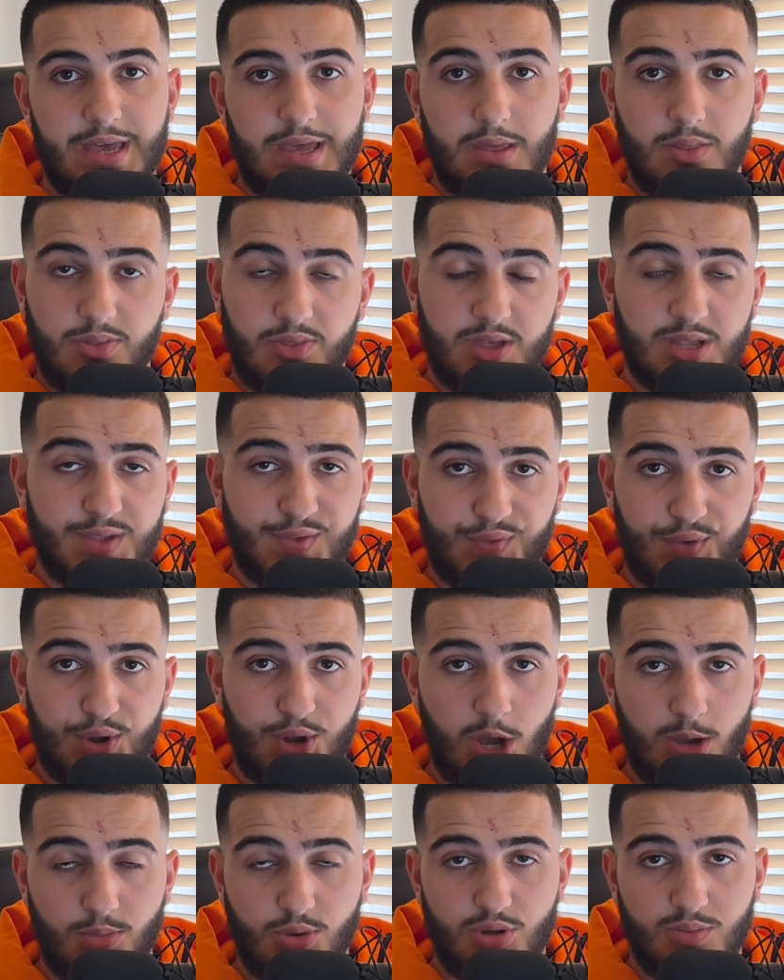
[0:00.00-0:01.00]
In this
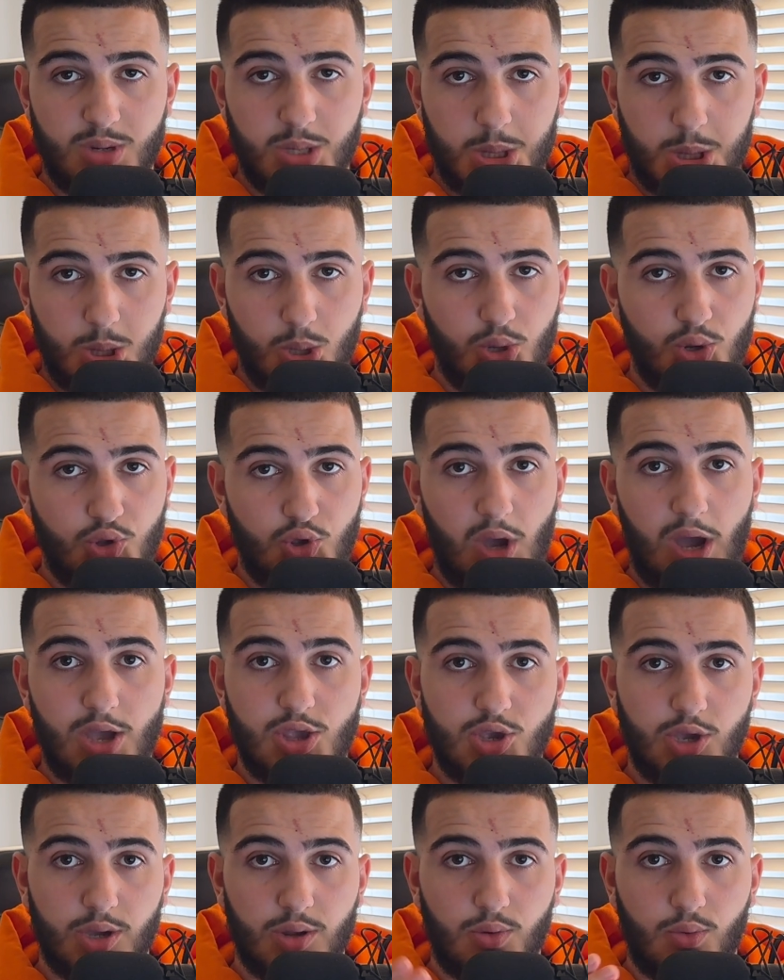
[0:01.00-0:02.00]
video, I'm going to be showing you how
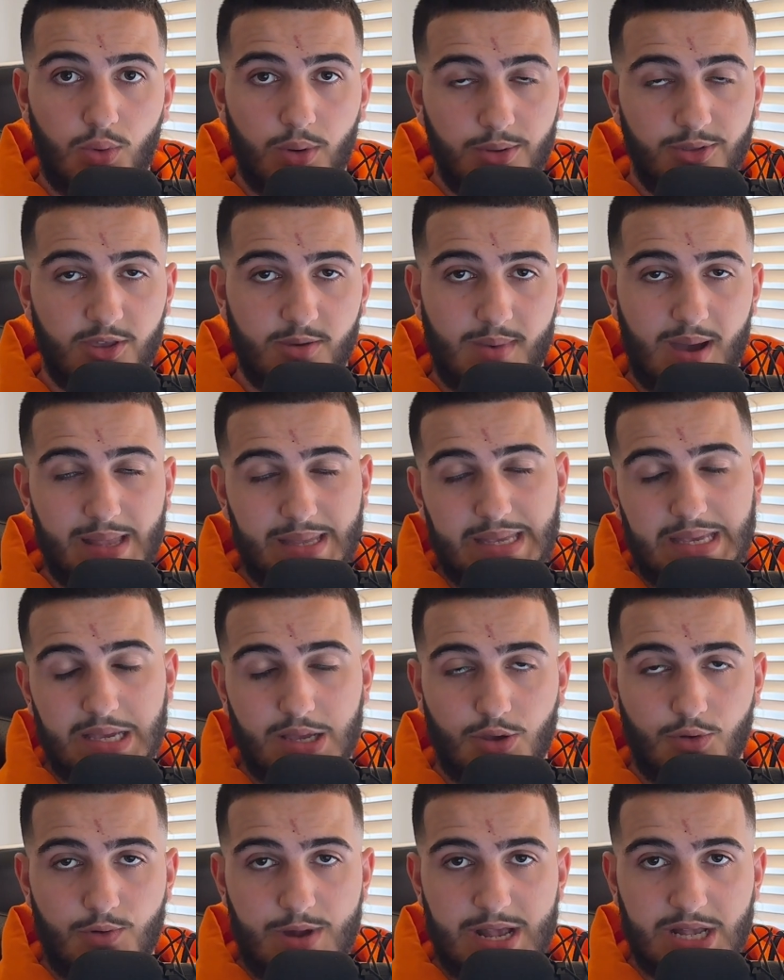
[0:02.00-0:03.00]
you can
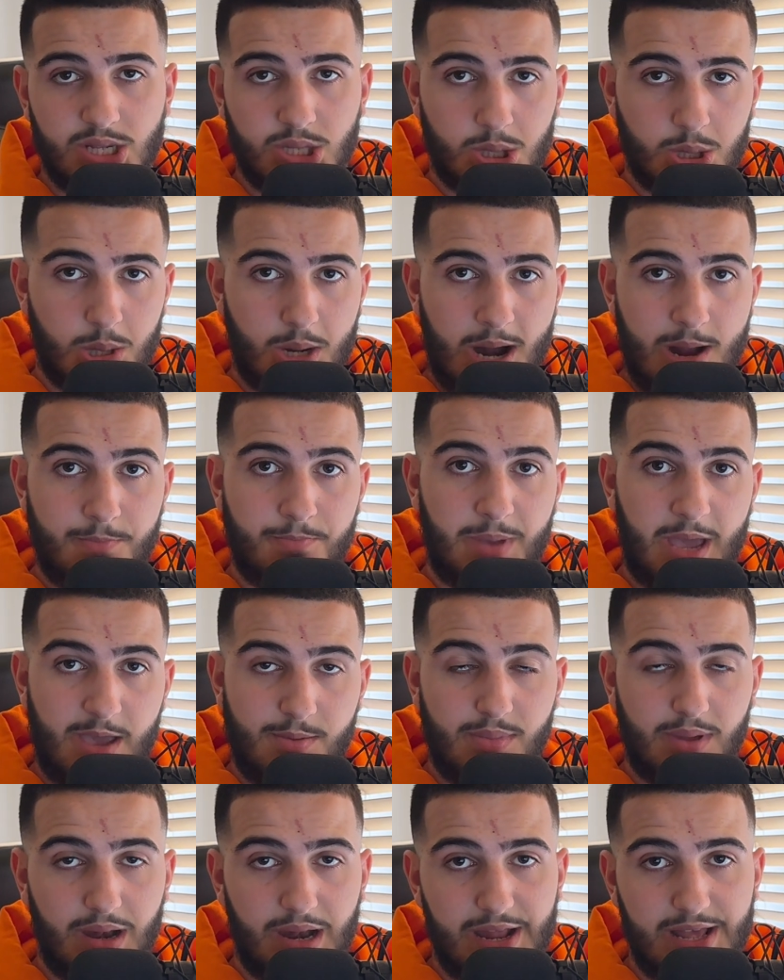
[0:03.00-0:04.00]
automatically create Stripe
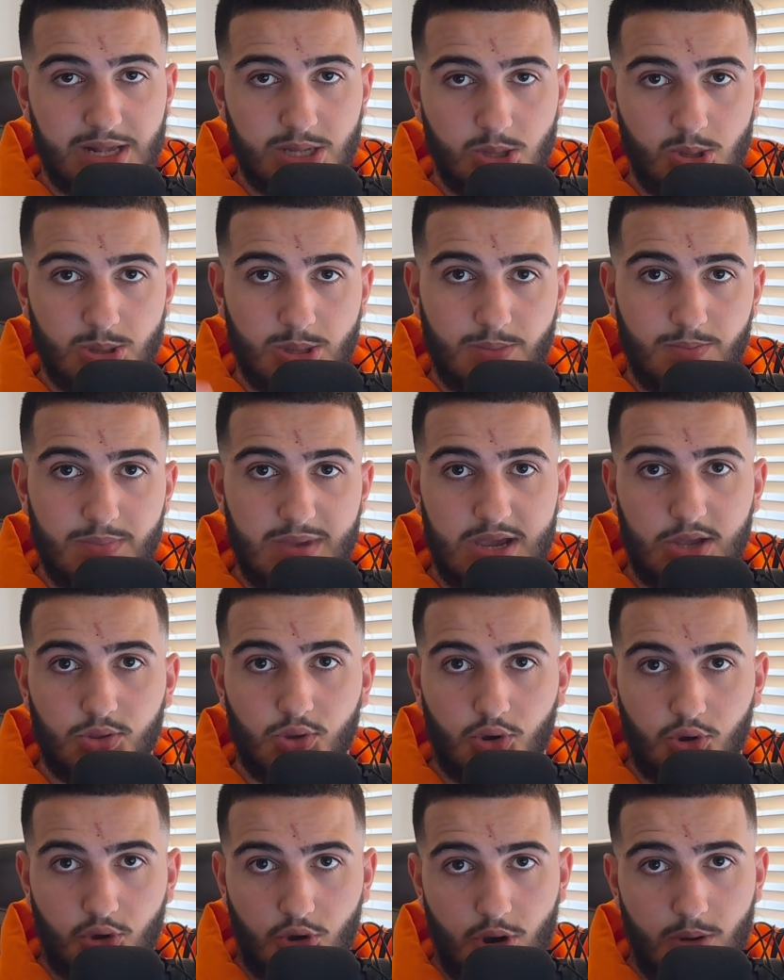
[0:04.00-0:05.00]
payment links using
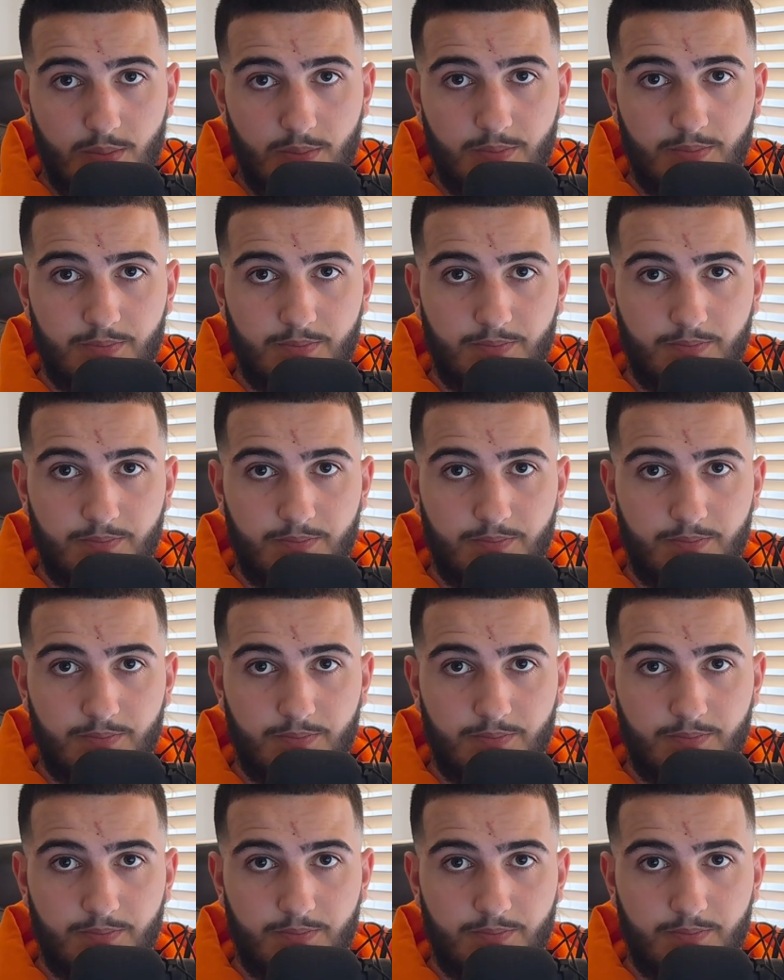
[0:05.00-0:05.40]
make.com.